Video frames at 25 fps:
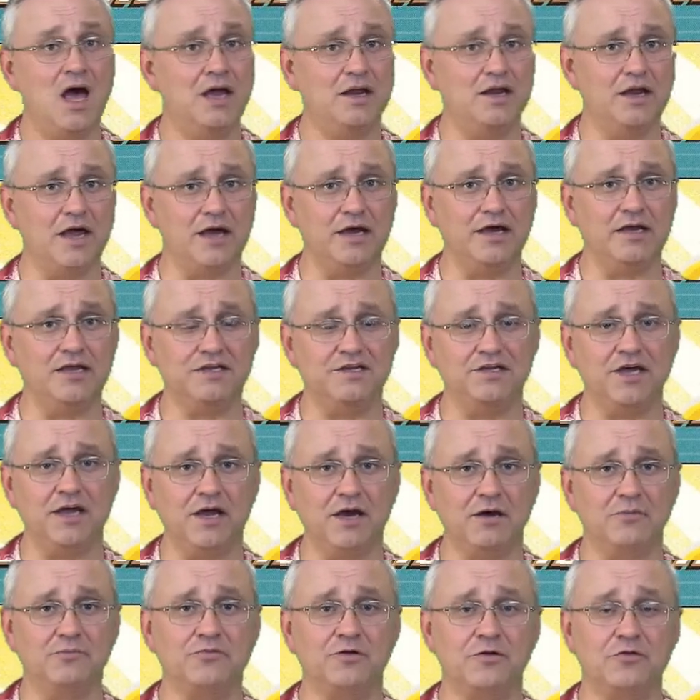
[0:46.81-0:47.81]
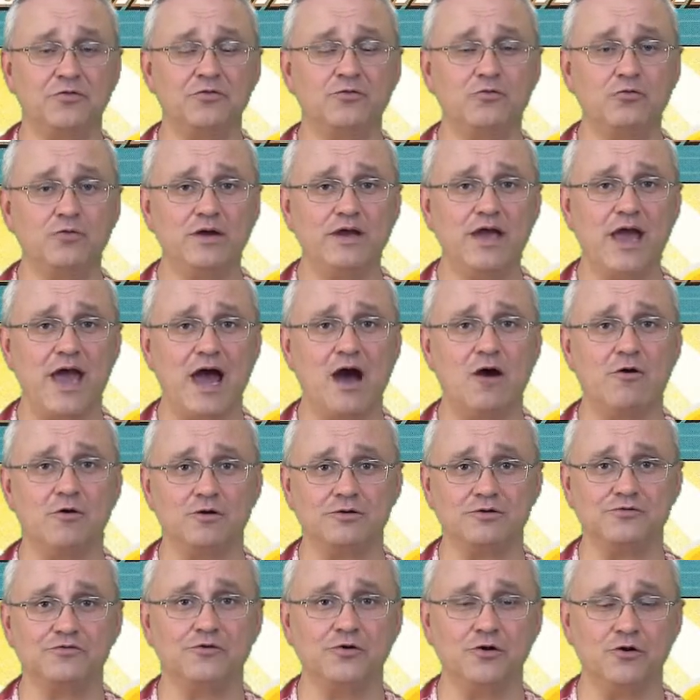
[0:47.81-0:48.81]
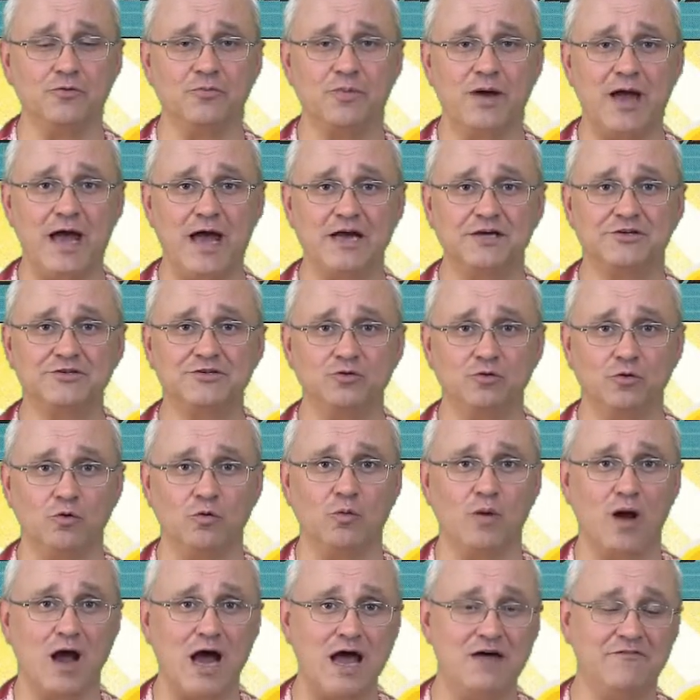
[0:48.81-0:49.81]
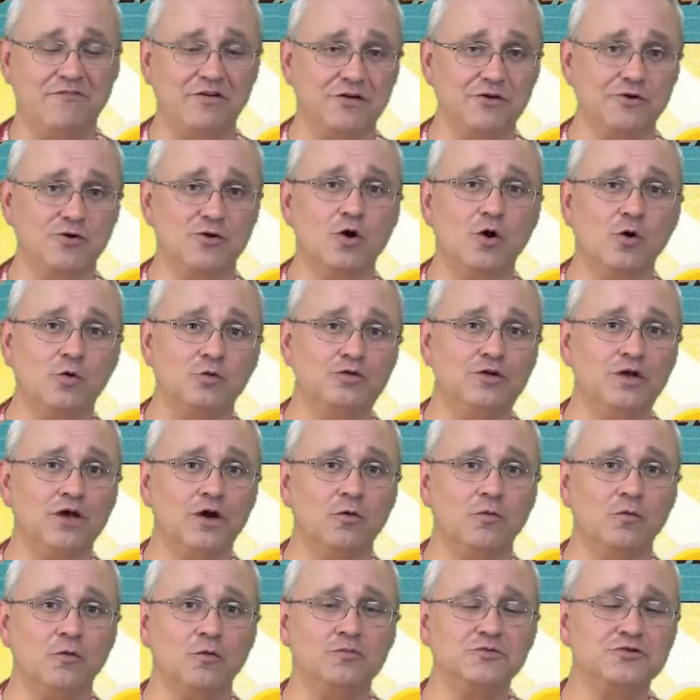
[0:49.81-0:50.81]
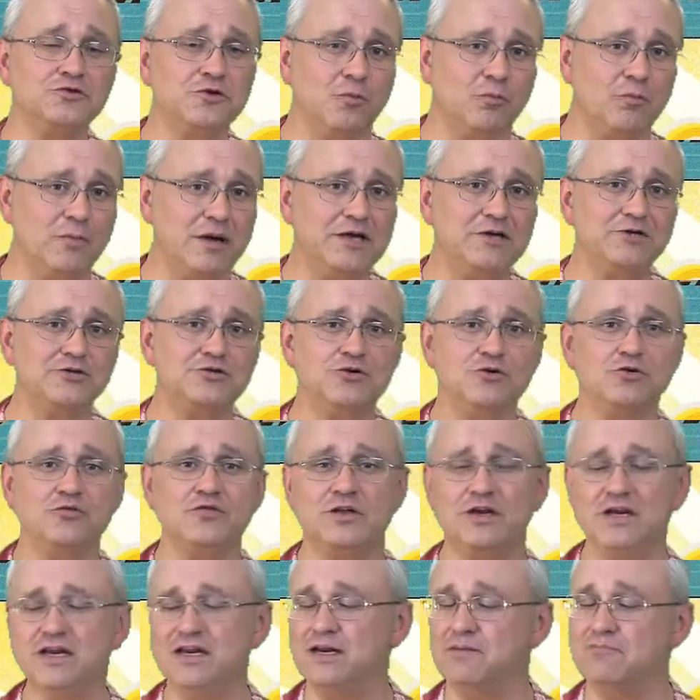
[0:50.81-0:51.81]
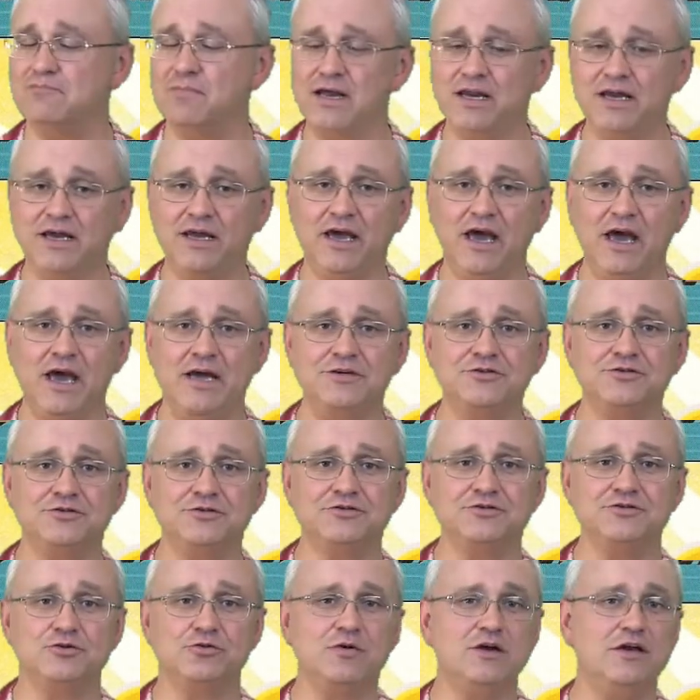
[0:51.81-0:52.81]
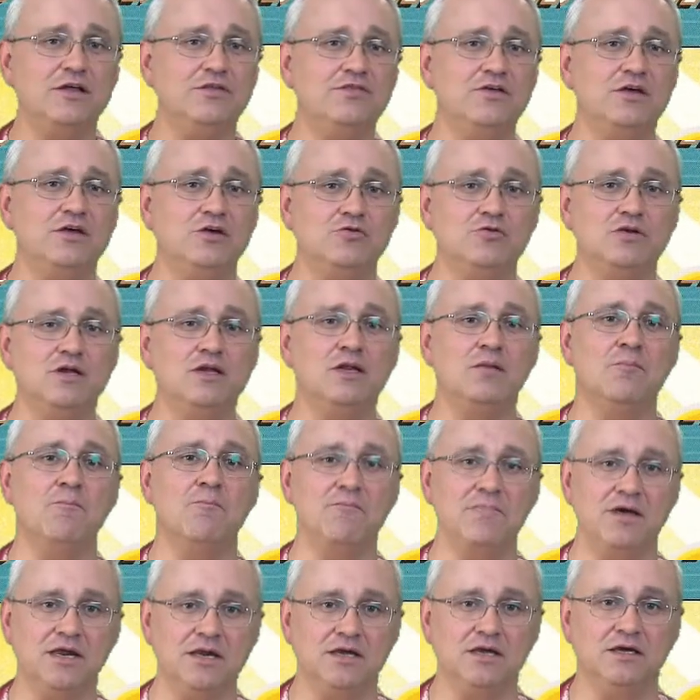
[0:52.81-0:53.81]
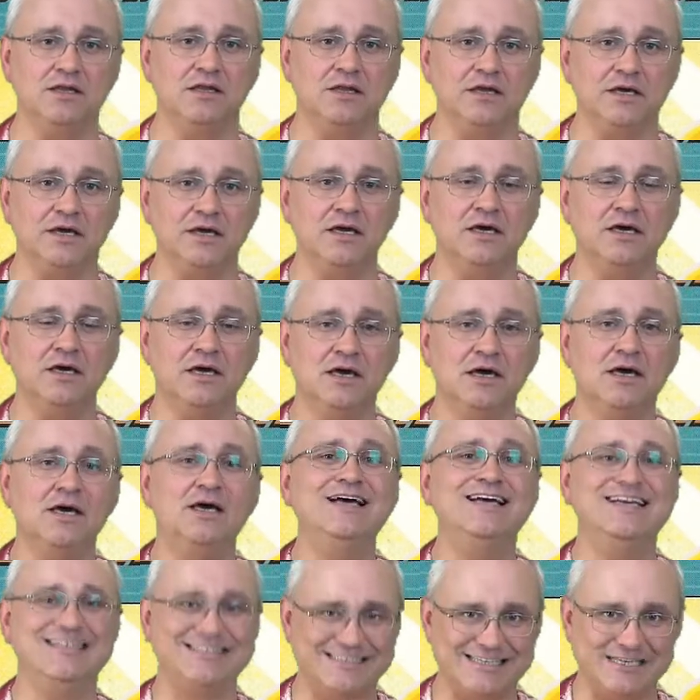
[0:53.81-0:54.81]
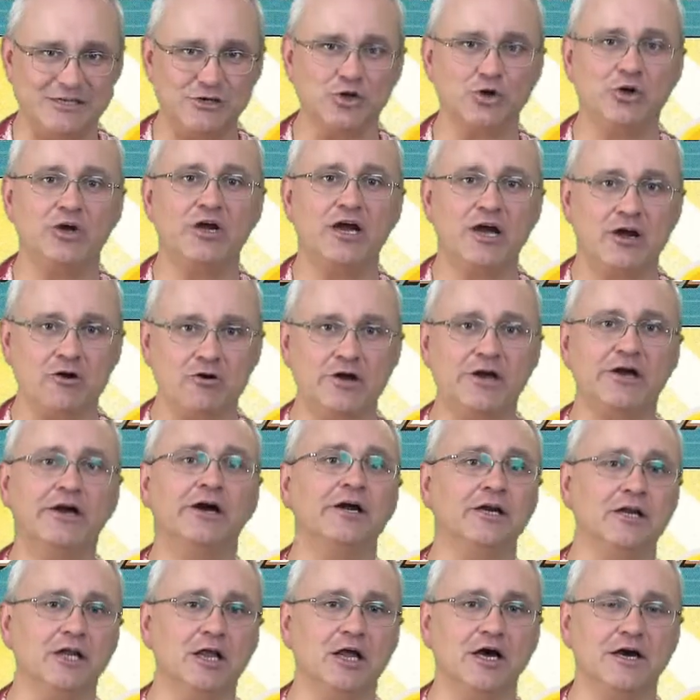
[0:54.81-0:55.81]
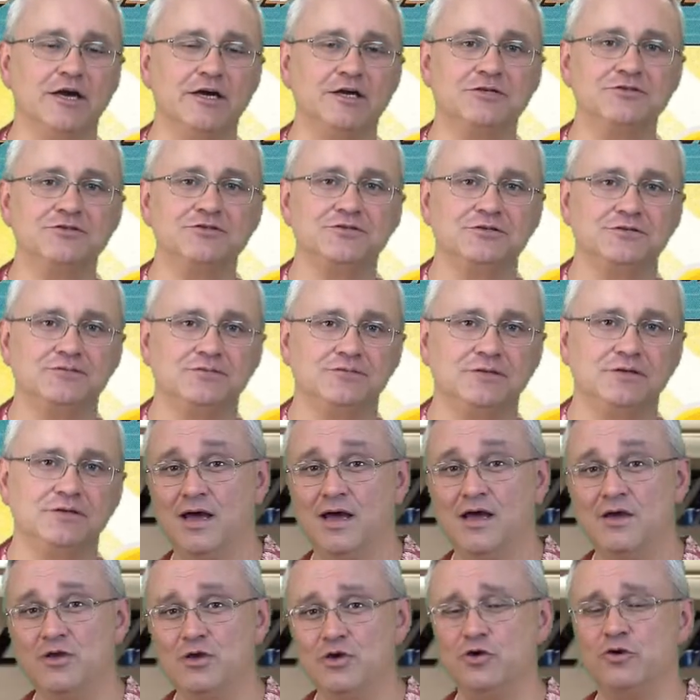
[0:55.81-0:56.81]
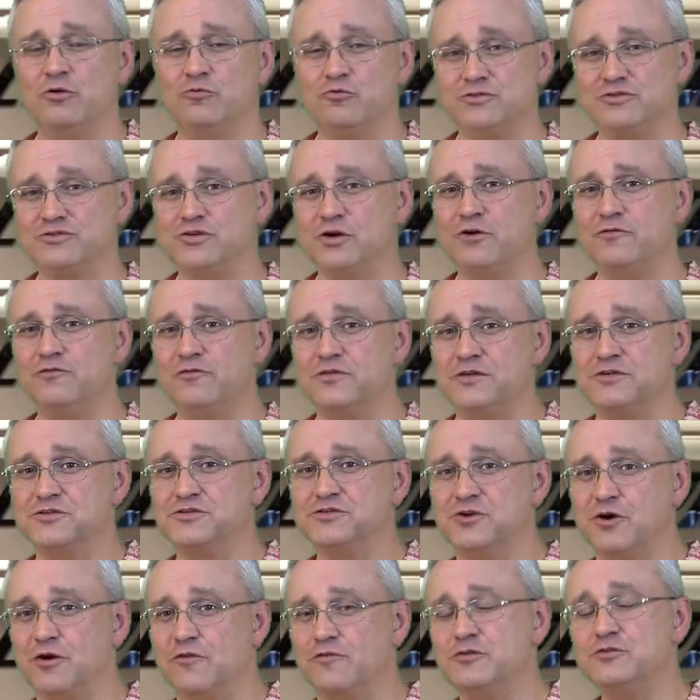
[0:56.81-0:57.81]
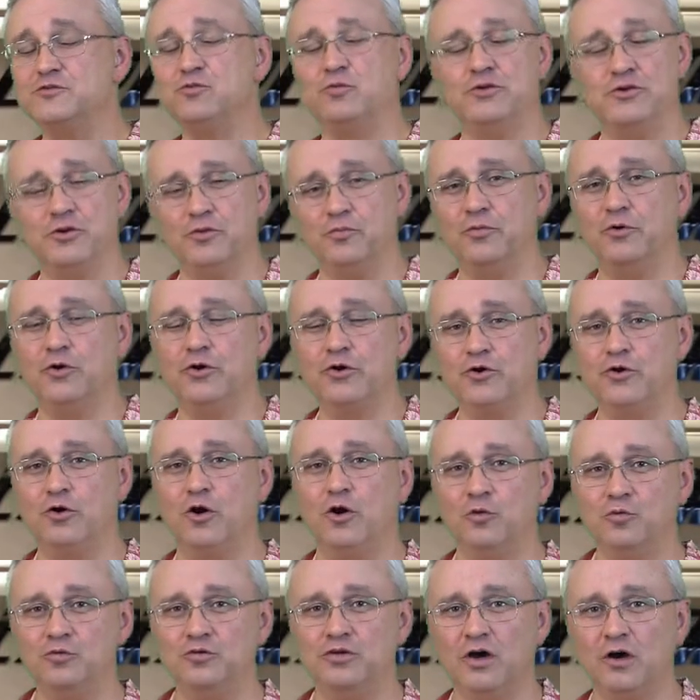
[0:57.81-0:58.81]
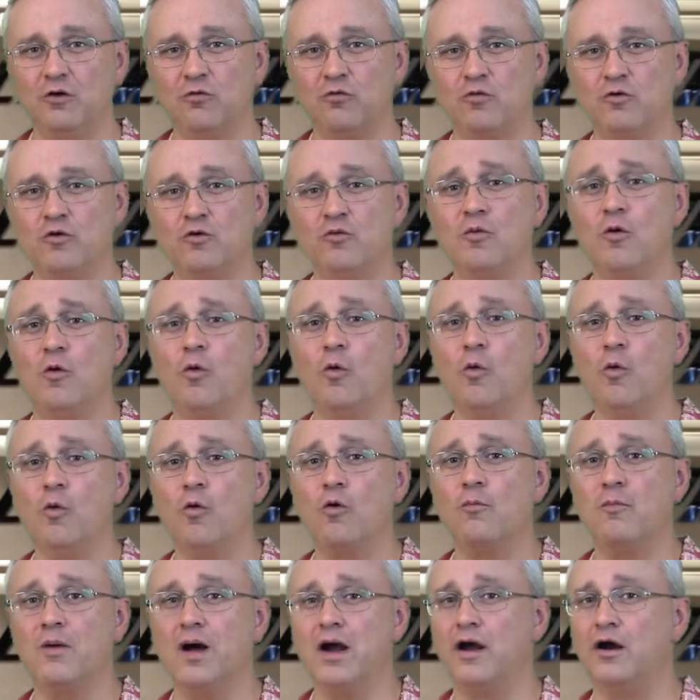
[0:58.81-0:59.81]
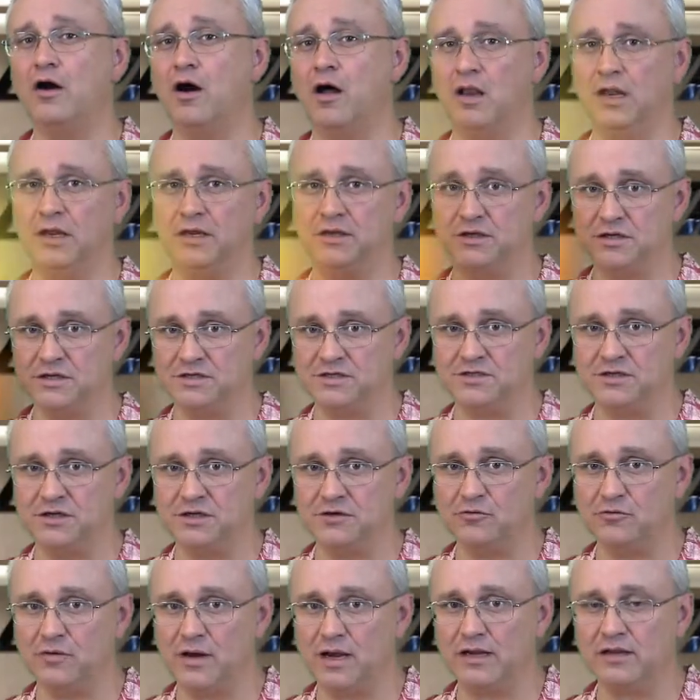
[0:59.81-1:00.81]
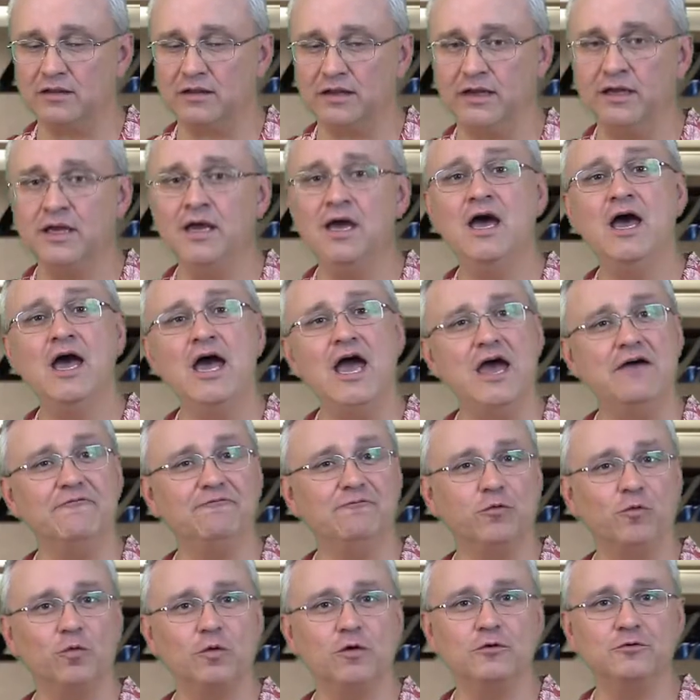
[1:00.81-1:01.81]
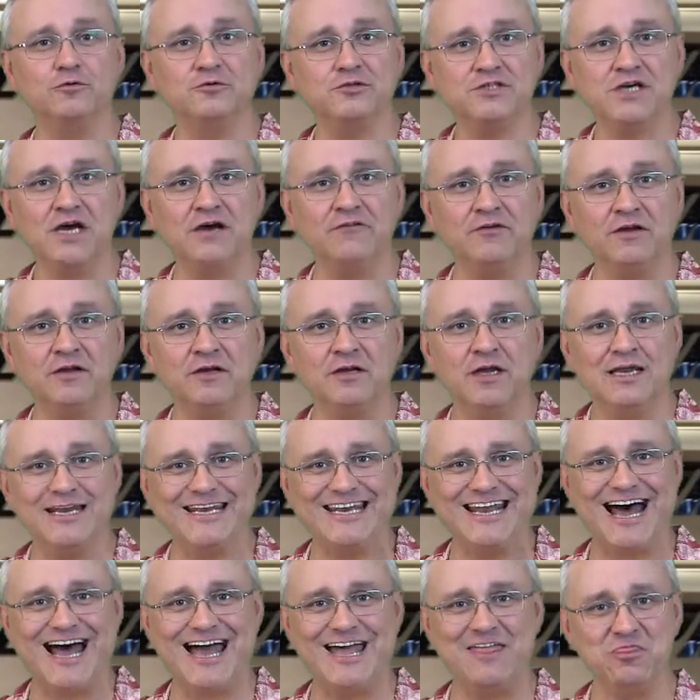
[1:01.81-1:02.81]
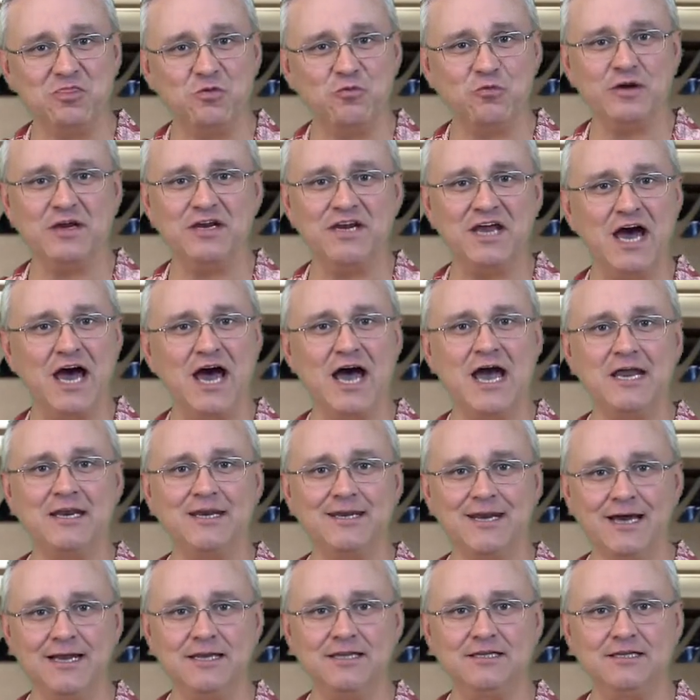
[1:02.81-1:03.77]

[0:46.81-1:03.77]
Now, it can take up to three hours for your bags to arrive in your hotel room, so make sure that any medications or anything you need immediately is in your carry on luggage. You can reserve this service when you book your hotel room or by calling Disney directly at 407 939